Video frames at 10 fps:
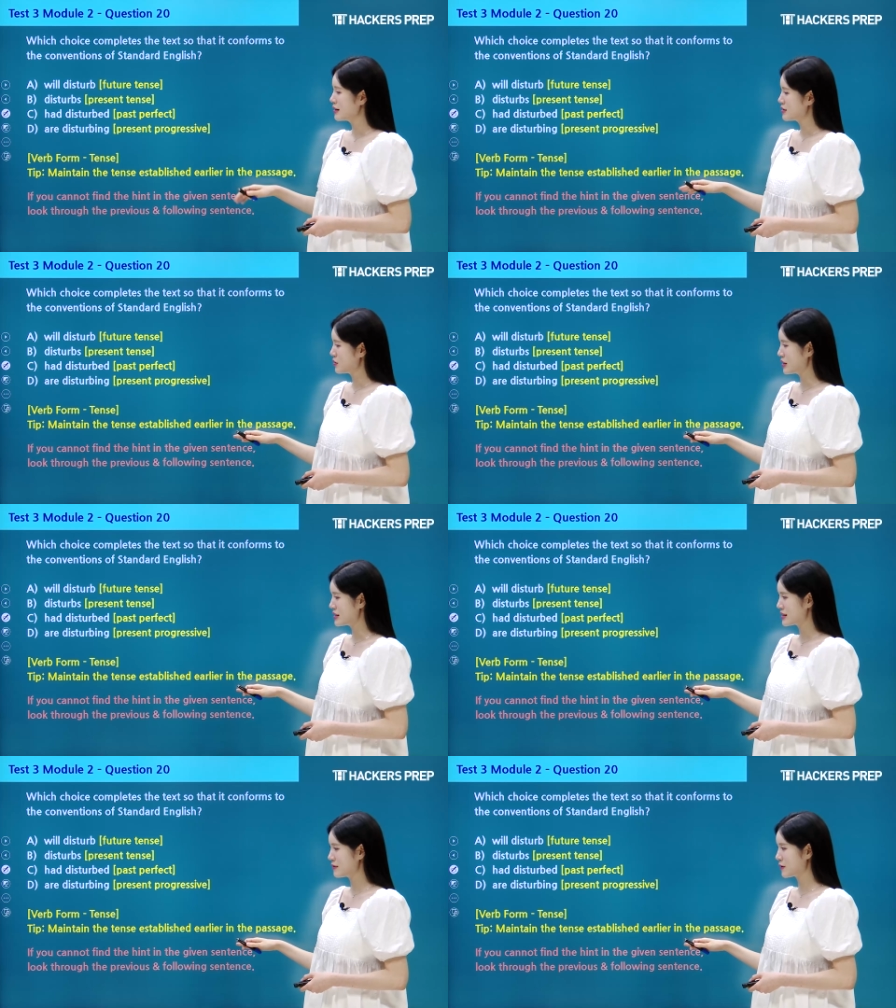So
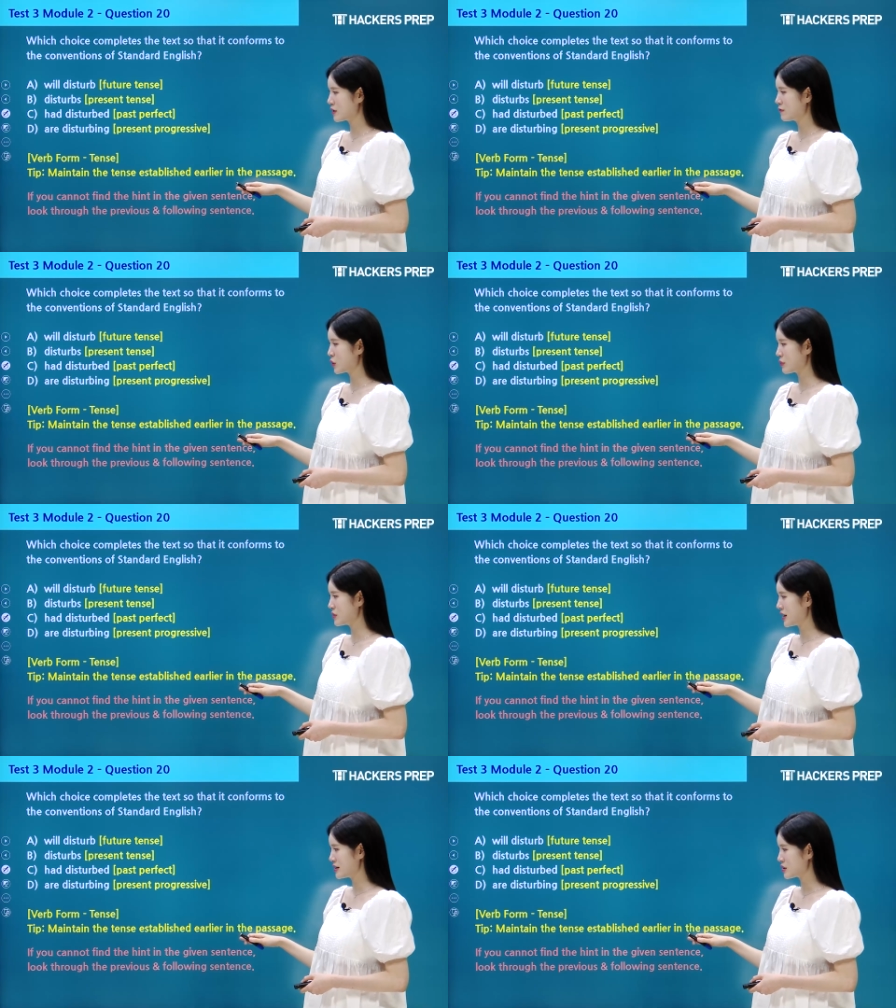this is a verb form
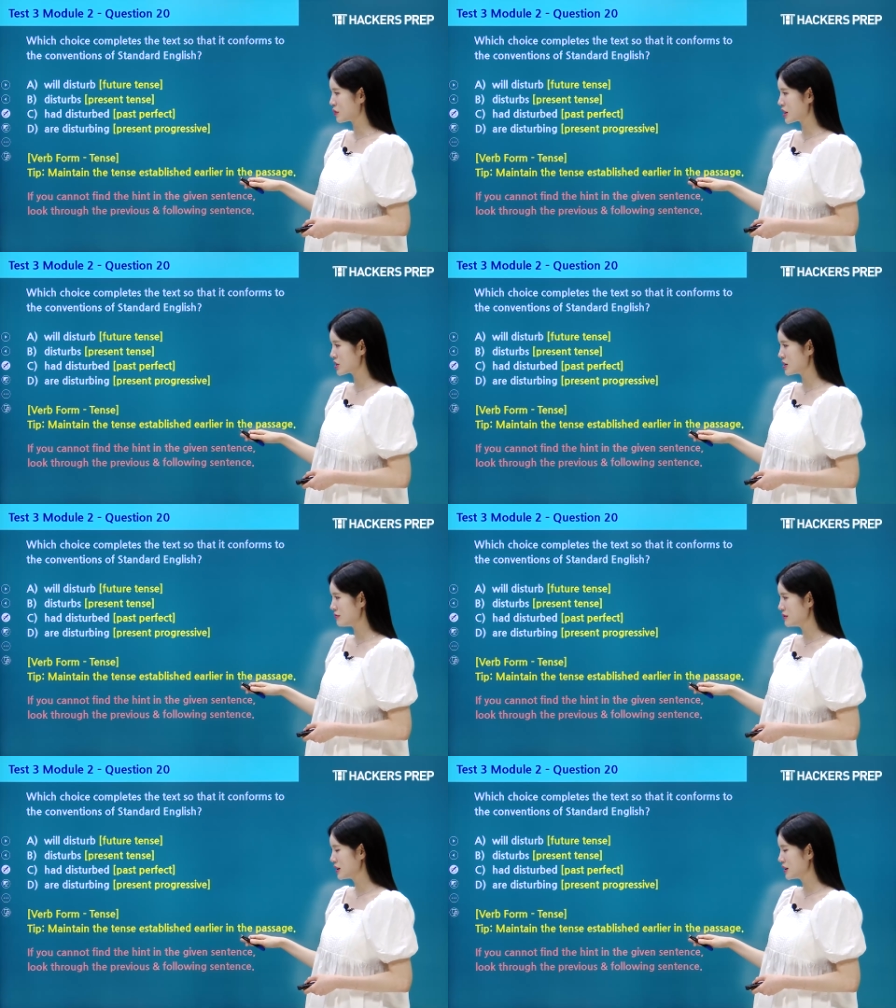tense question.